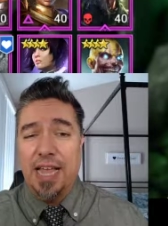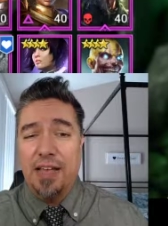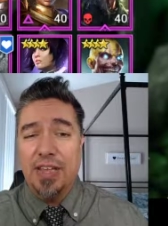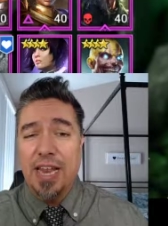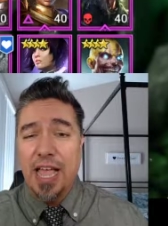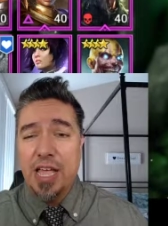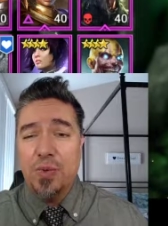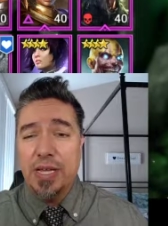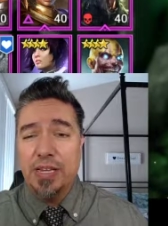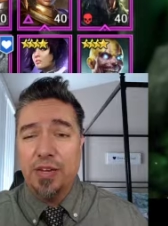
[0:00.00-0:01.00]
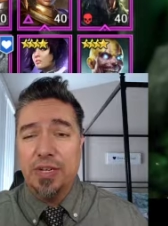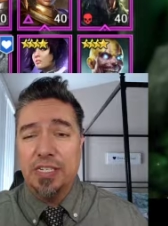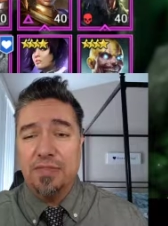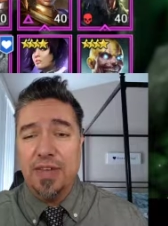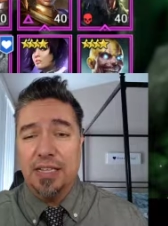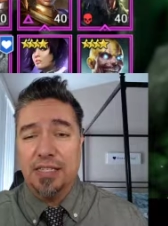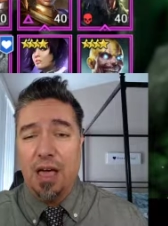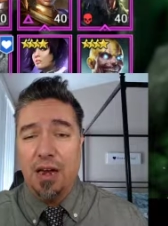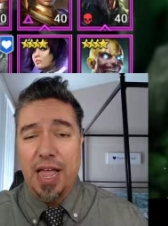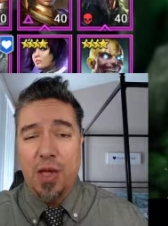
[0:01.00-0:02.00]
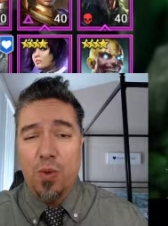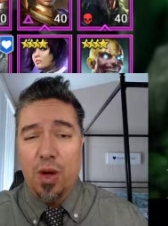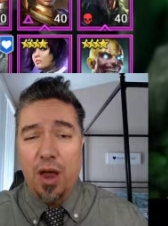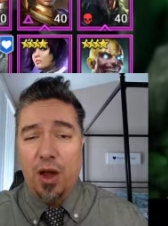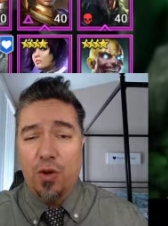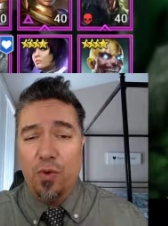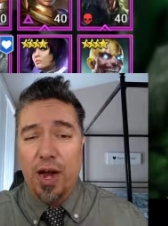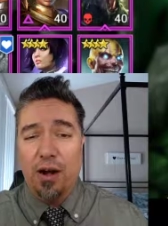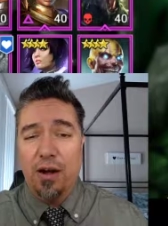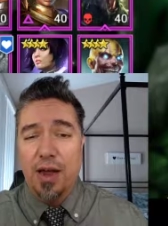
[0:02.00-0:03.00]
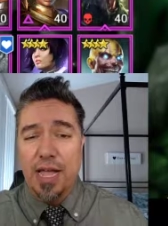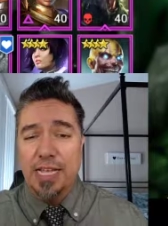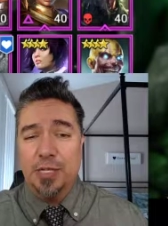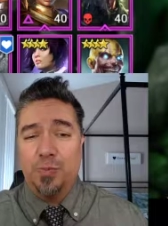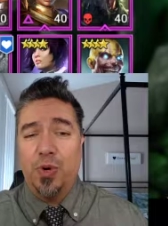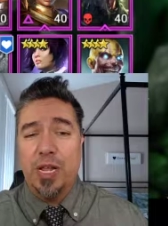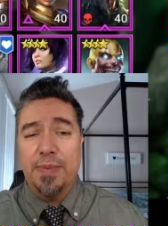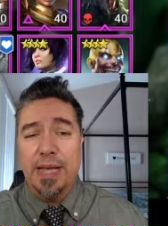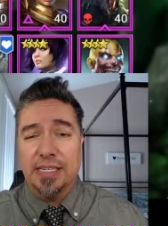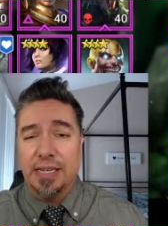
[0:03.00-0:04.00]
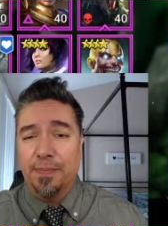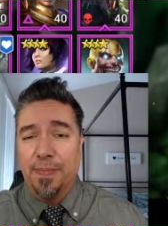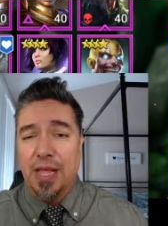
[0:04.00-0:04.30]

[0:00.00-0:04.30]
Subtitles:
Having an AoE decreased defense on an A1 on a rare is pretty amazing.